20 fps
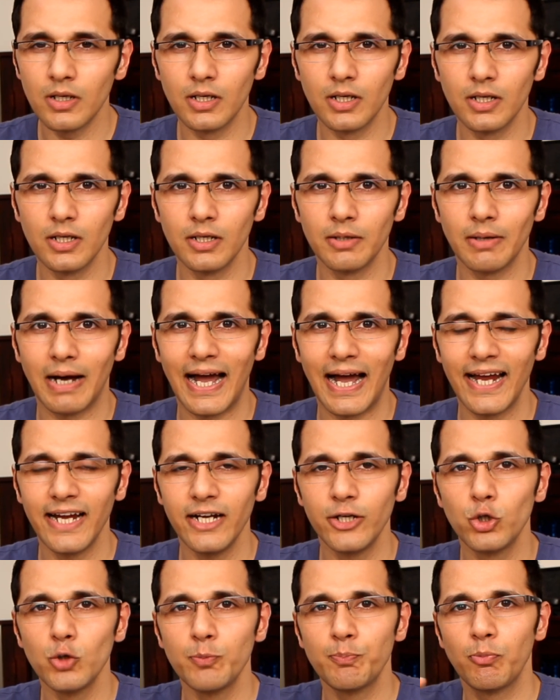
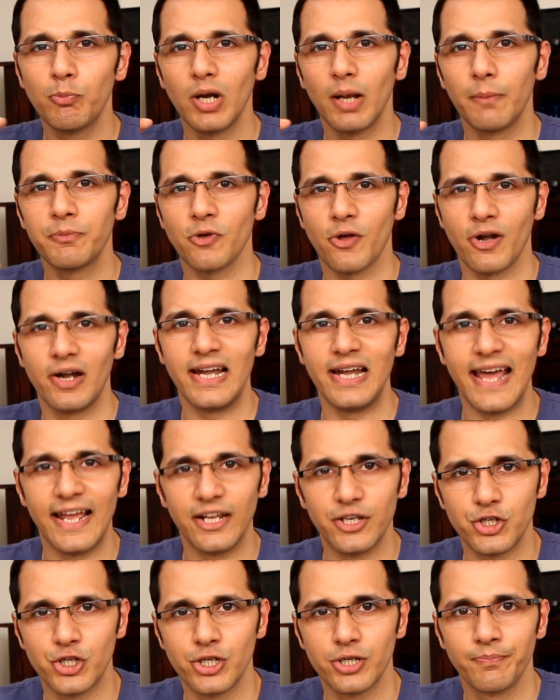I do pull-ups on a
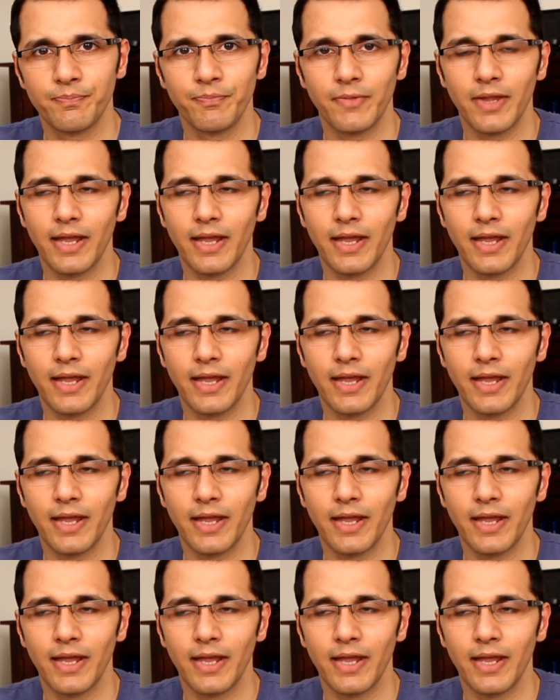ledge,